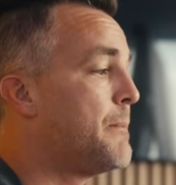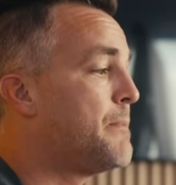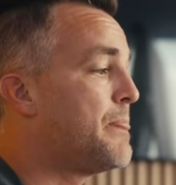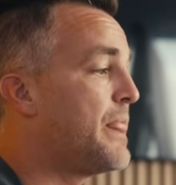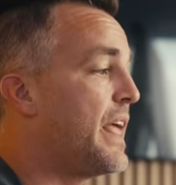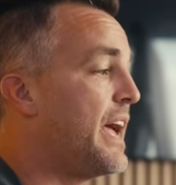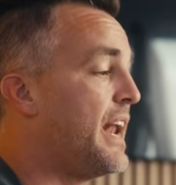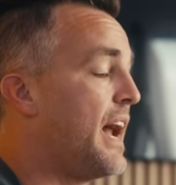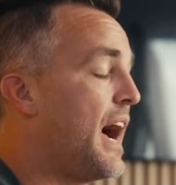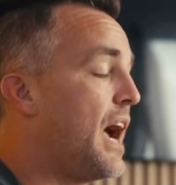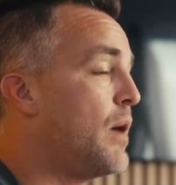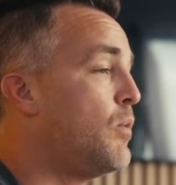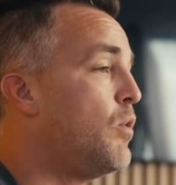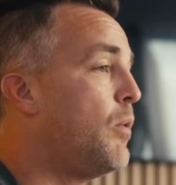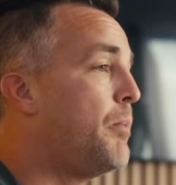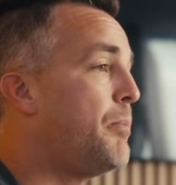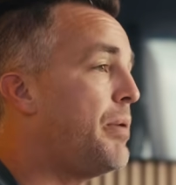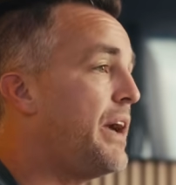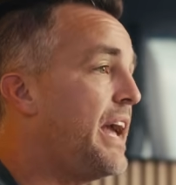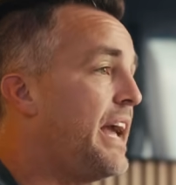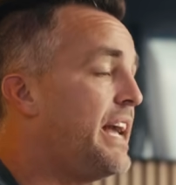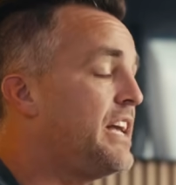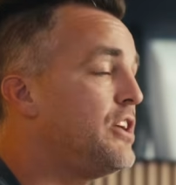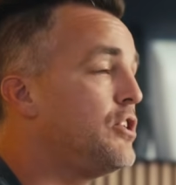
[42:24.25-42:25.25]
and I will
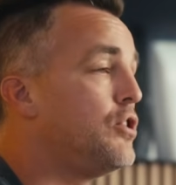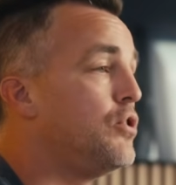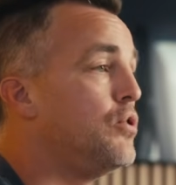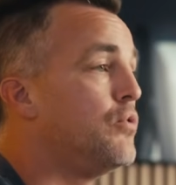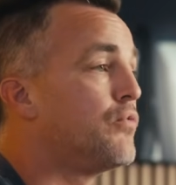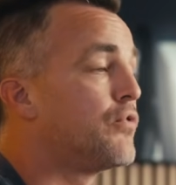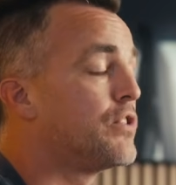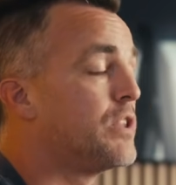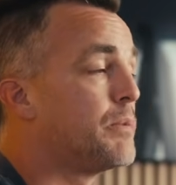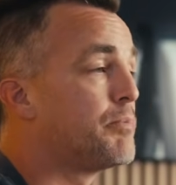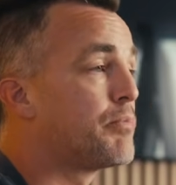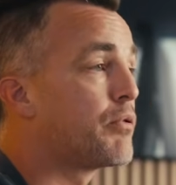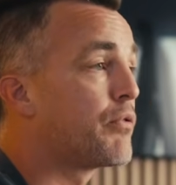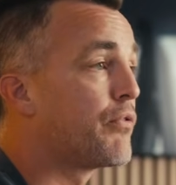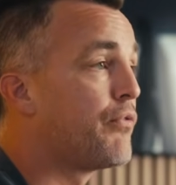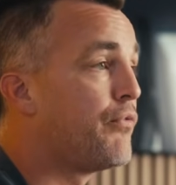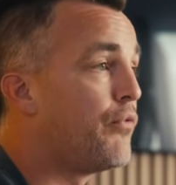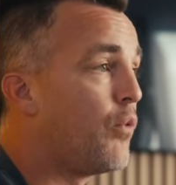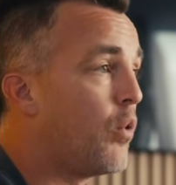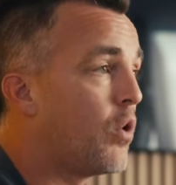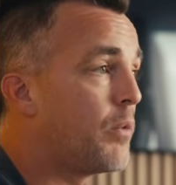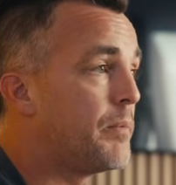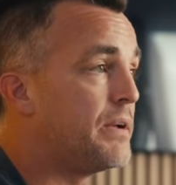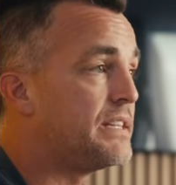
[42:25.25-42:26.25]
pay you for the
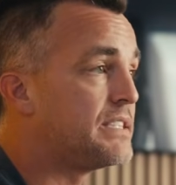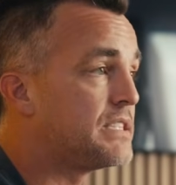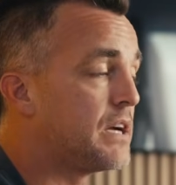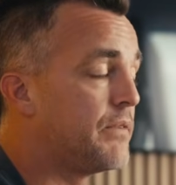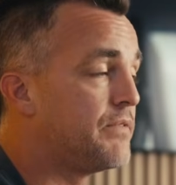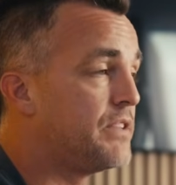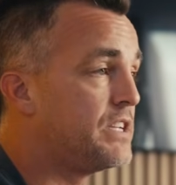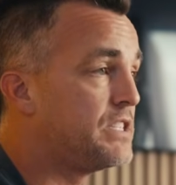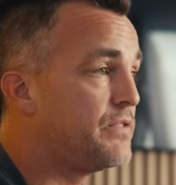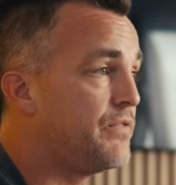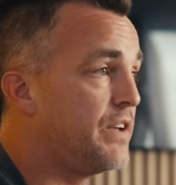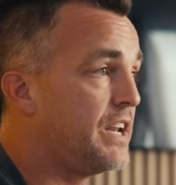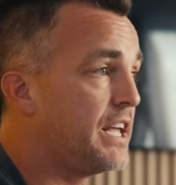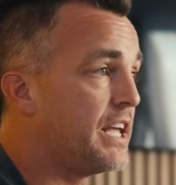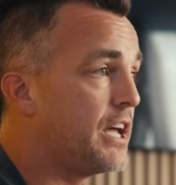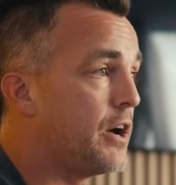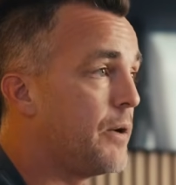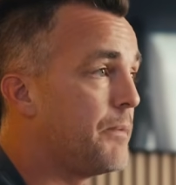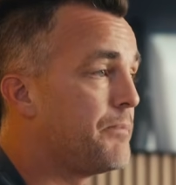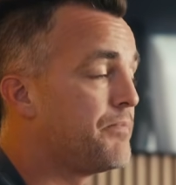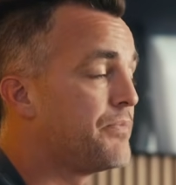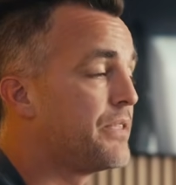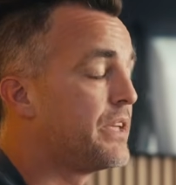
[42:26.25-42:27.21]
performance of this video.